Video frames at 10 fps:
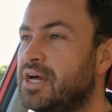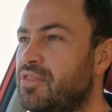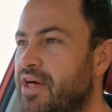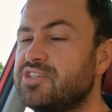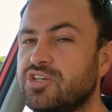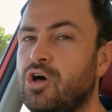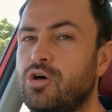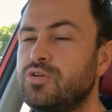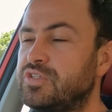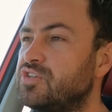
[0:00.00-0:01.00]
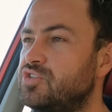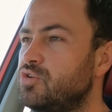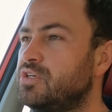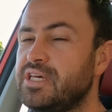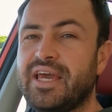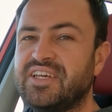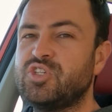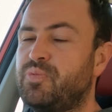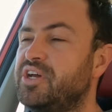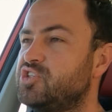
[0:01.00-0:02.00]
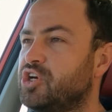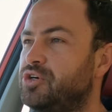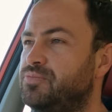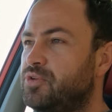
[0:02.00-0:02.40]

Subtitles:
That's a whole Suzuki Espresso.